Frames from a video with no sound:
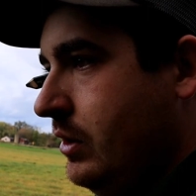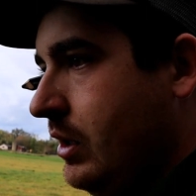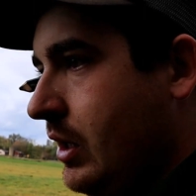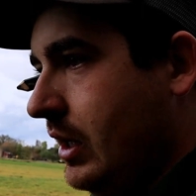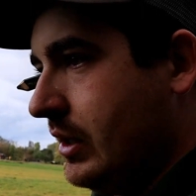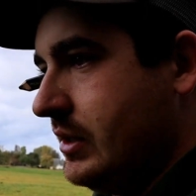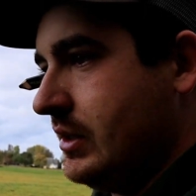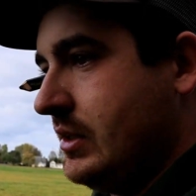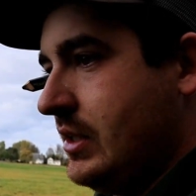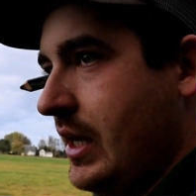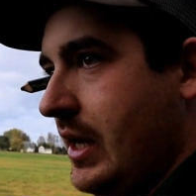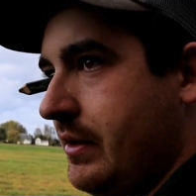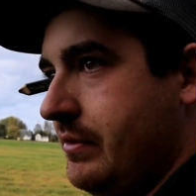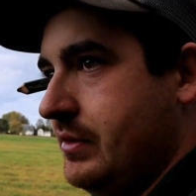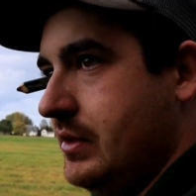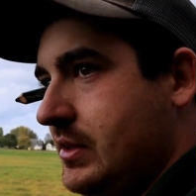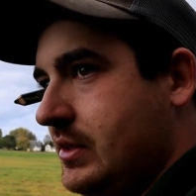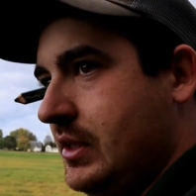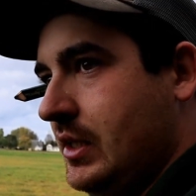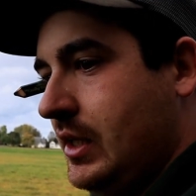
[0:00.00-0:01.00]
I'll just have
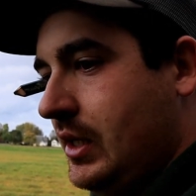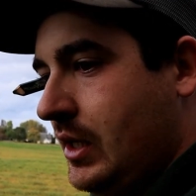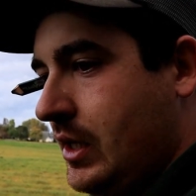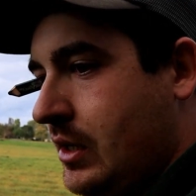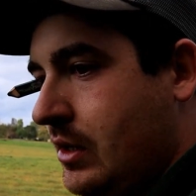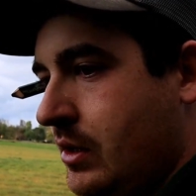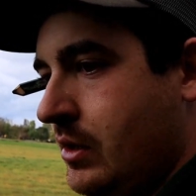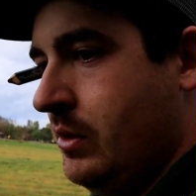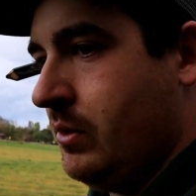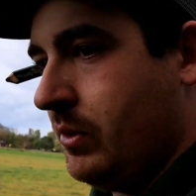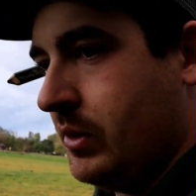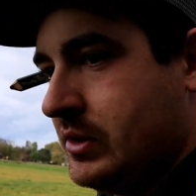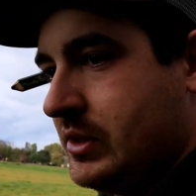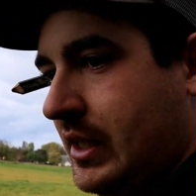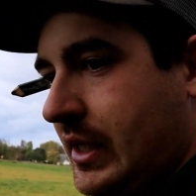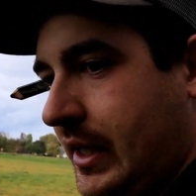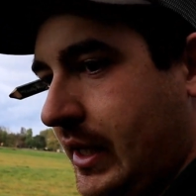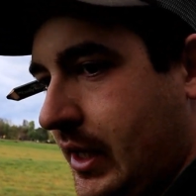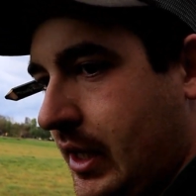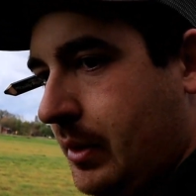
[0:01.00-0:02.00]
to see once
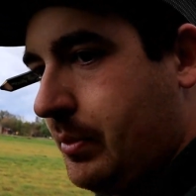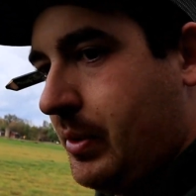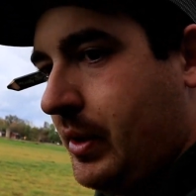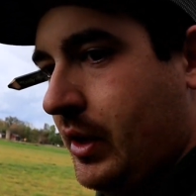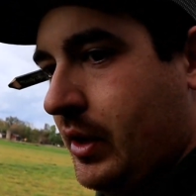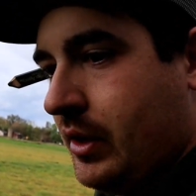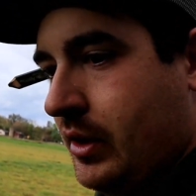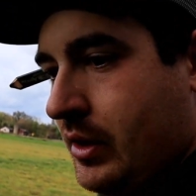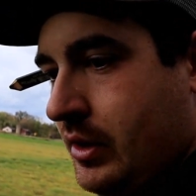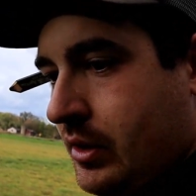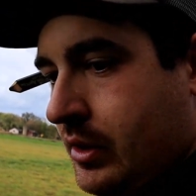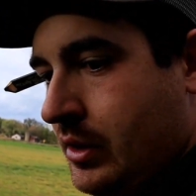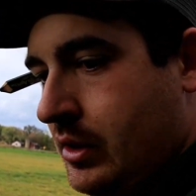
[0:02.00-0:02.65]
I get up here